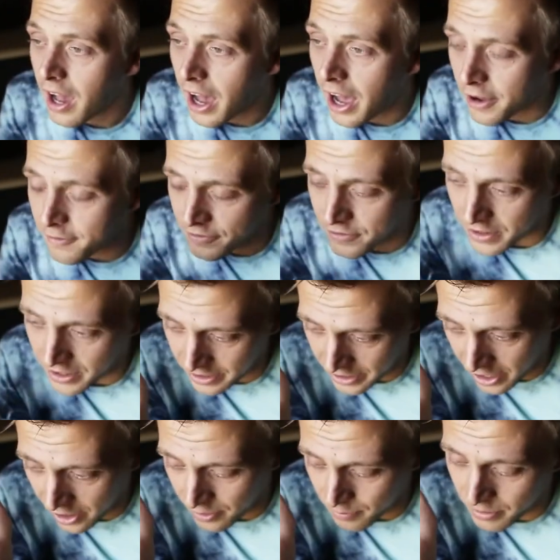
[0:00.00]
I'm
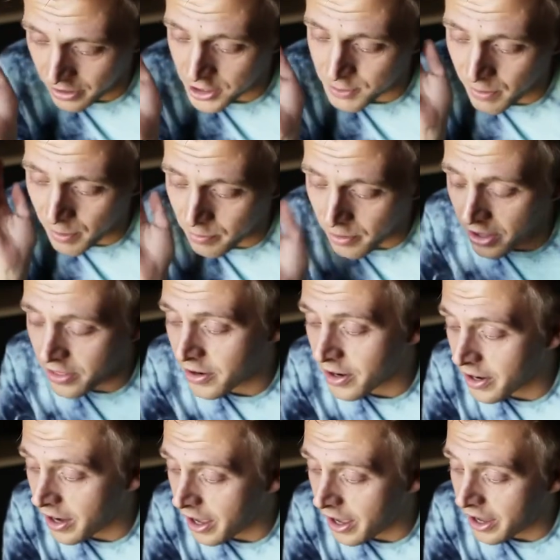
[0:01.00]
freaking out, because my brother
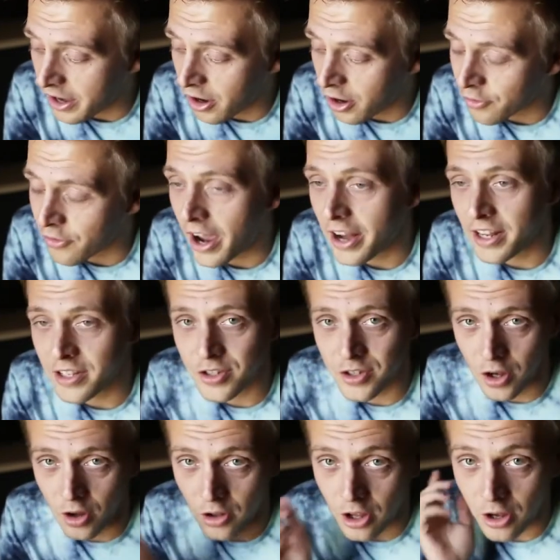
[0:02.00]
and I are riding
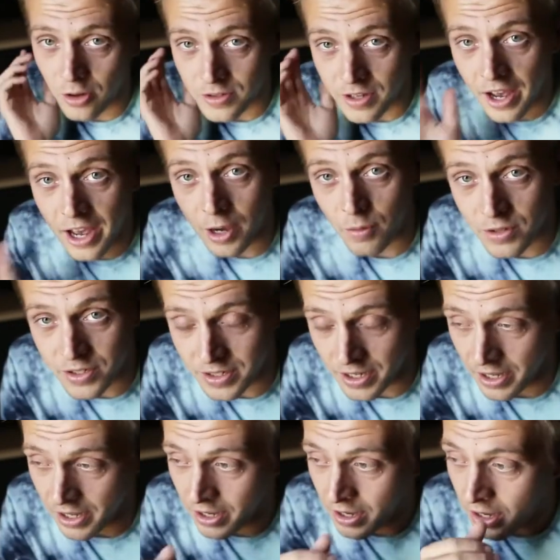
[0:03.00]
solo to Iowa
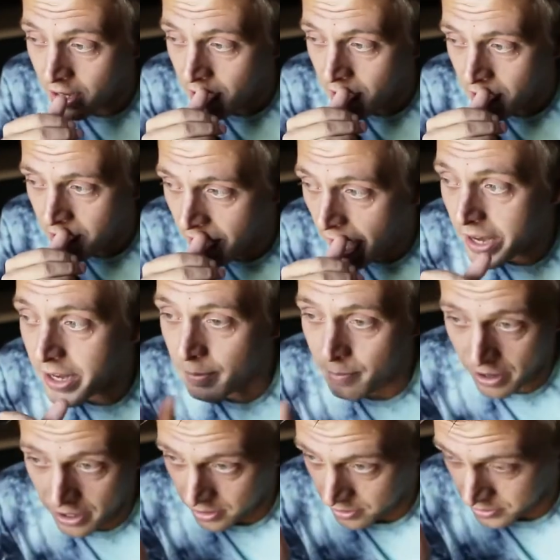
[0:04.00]
City, 90
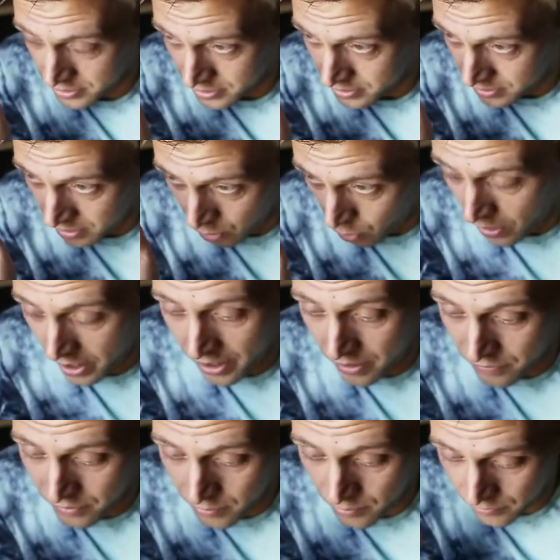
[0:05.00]
miles
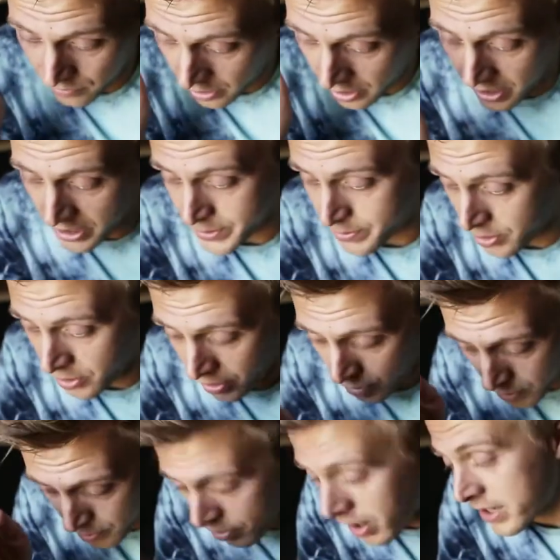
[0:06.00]
away from the hospital
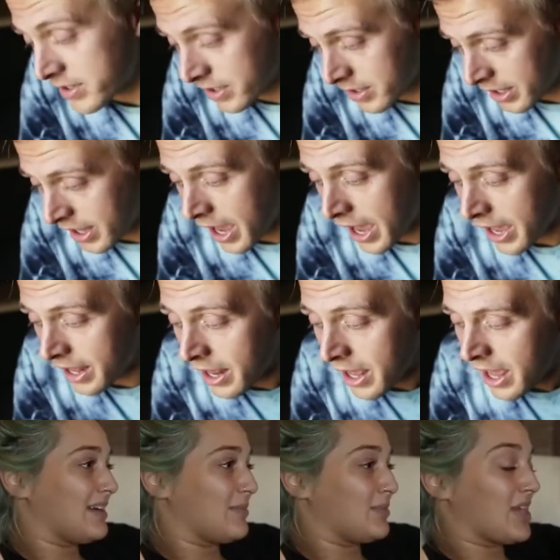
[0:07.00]
that we're presently at.
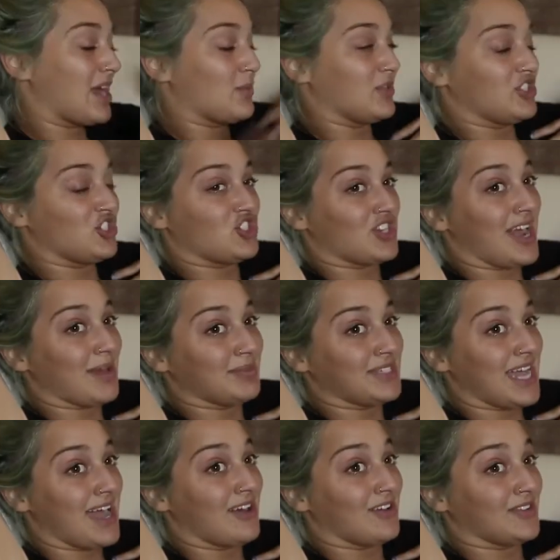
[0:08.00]
But I was strapped
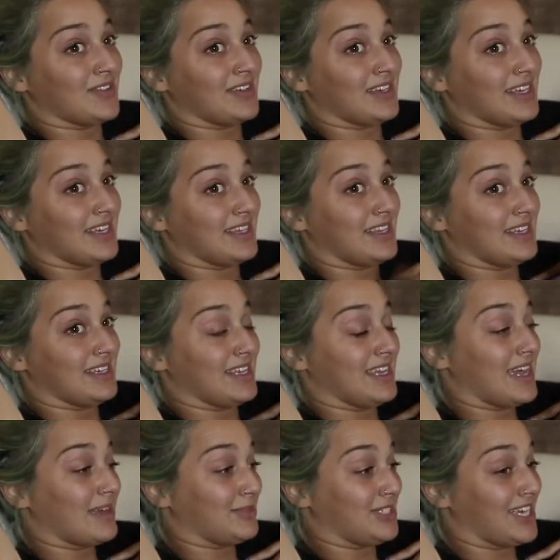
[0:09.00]
down, and then he
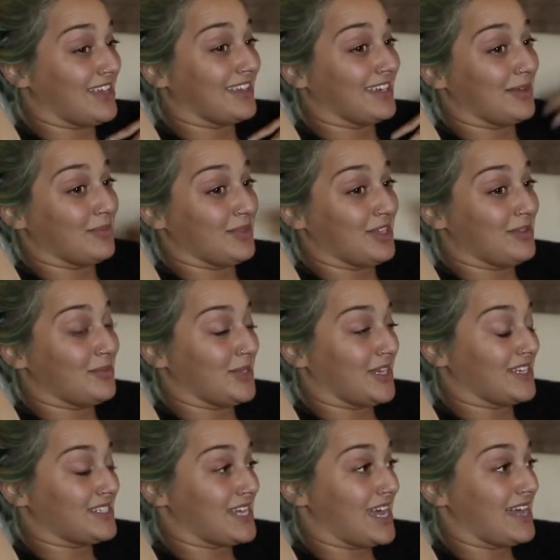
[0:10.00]
kept yelling at me
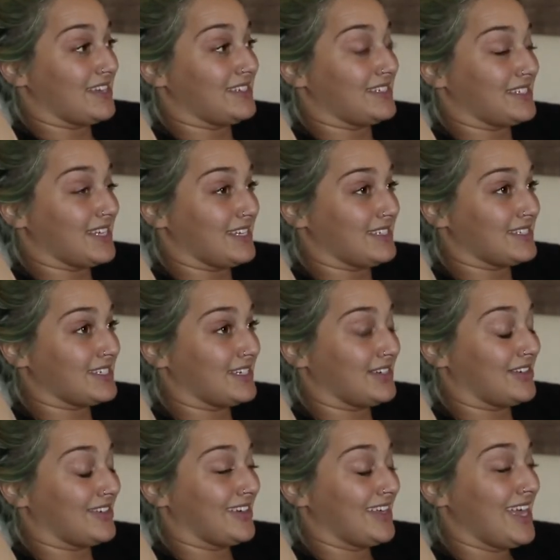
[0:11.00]
because I had to stay
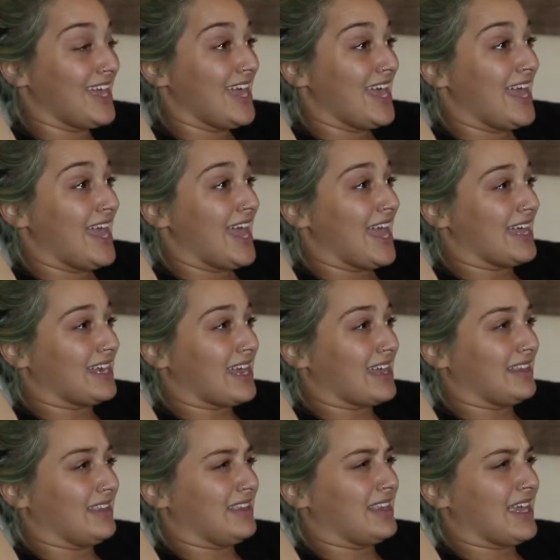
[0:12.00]
still. And
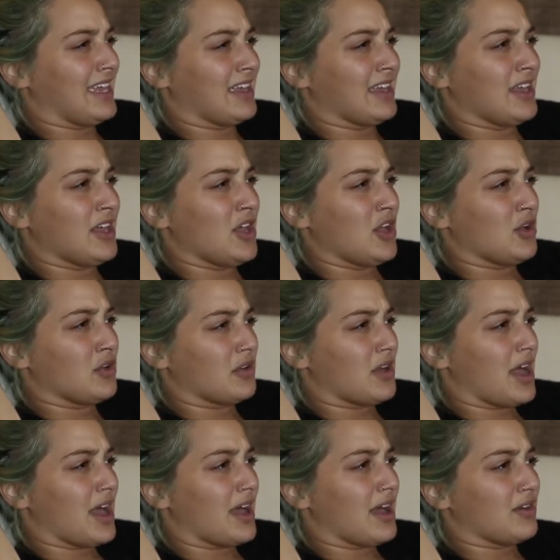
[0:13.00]
I, like,
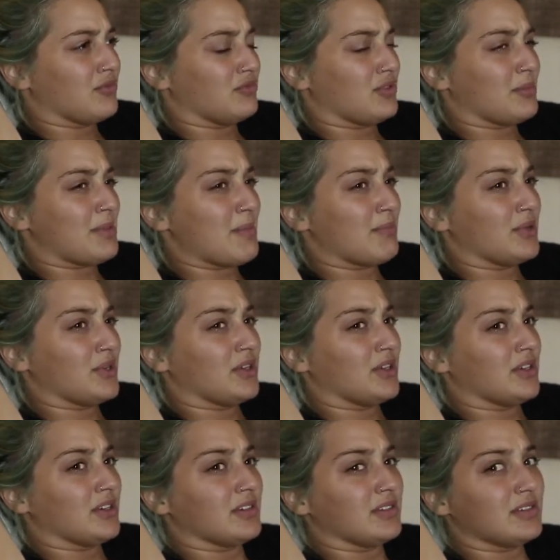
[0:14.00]

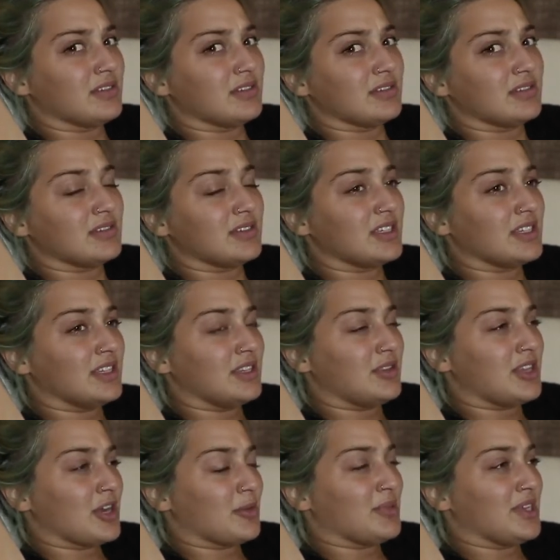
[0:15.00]
remember
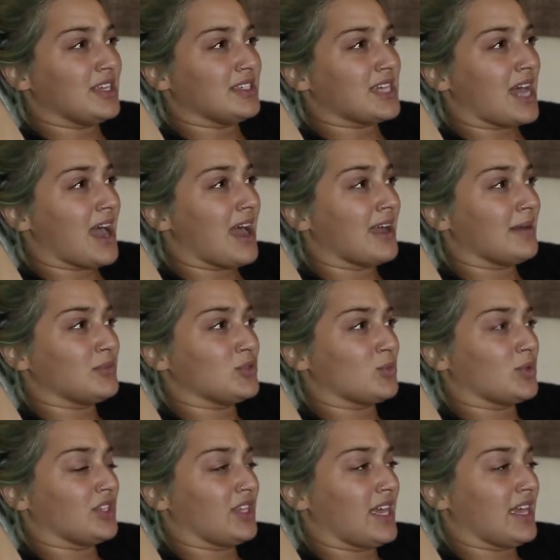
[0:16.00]
there being times
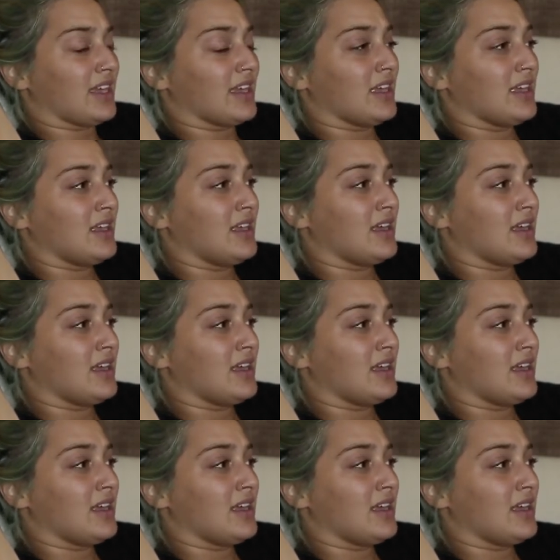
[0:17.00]
where, like,